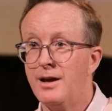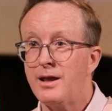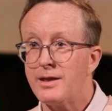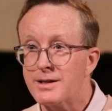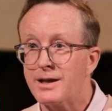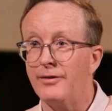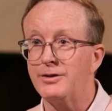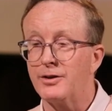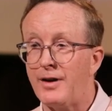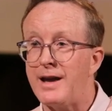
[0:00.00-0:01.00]
this gift of
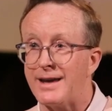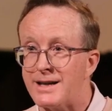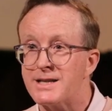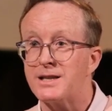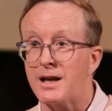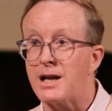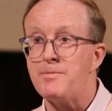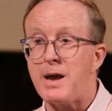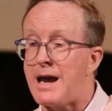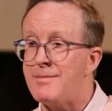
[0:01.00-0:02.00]
faith, and it suddenly
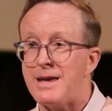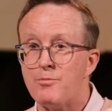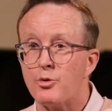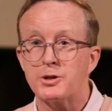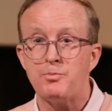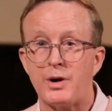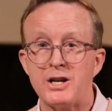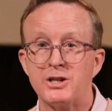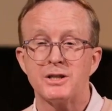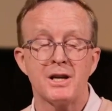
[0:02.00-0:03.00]
became the most
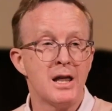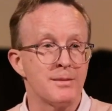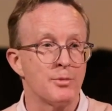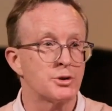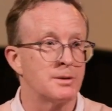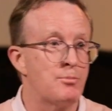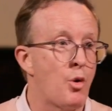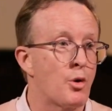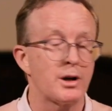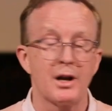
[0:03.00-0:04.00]
precious, the most
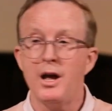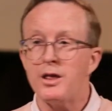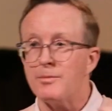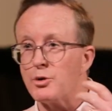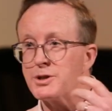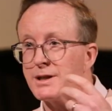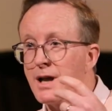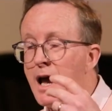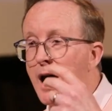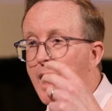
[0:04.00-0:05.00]
important, the most
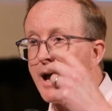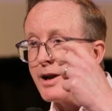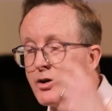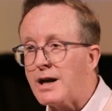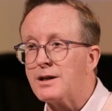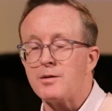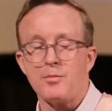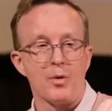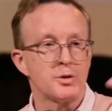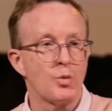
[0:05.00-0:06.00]
uh, incredible, the
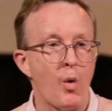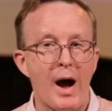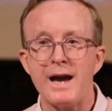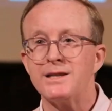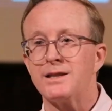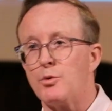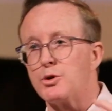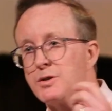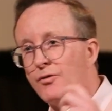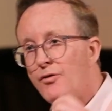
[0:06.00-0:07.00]
most wise, the
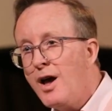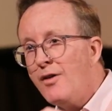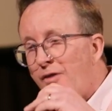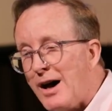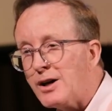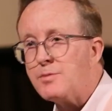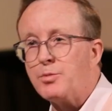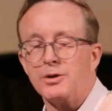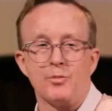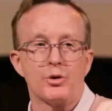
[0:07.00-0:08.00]
most valuable,
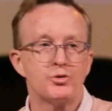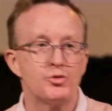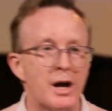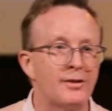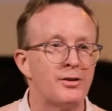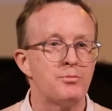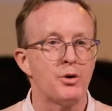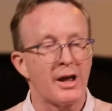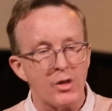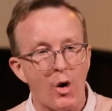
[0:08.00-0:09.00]
the most relevant book
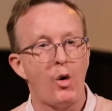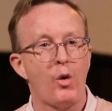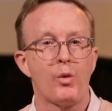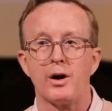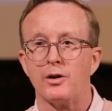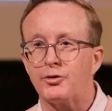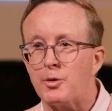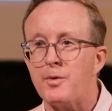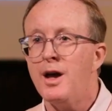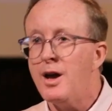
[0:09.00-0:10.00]
in the whole world. From
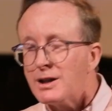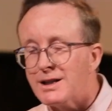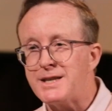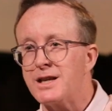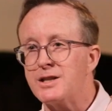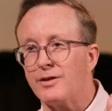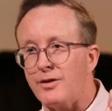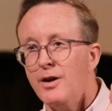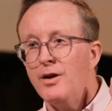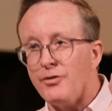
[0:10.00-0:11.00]
listening to
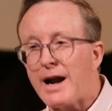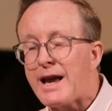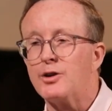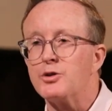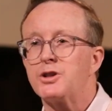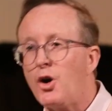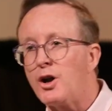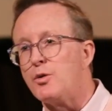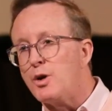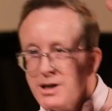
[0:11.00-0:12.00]
Frankie Goes to
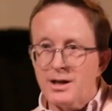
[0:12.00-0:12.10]
Hollywood.